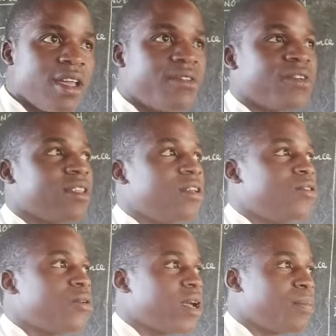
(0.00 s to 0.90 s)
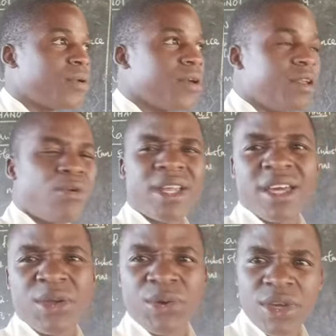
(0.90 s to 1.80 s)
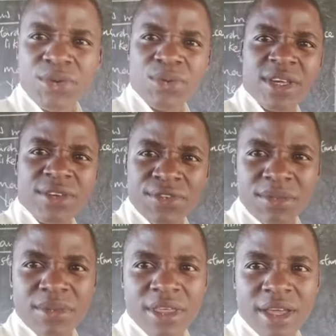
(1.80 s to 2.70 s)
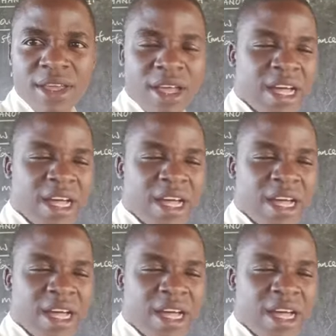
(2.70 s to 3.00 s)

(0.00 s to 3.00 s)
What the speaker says: If you are employed, what are you going to get from there?